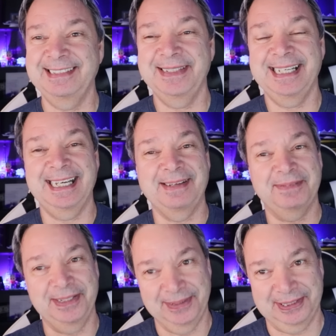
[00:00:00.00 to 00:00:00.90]
We got a
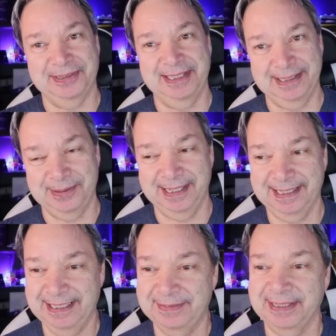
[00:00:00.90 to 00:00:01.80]
few stories I want to
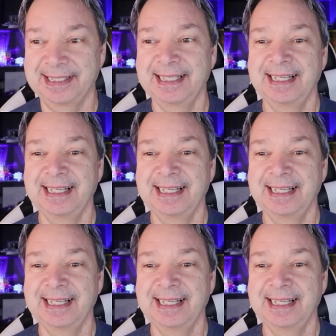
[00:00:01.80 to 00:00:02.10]
cover.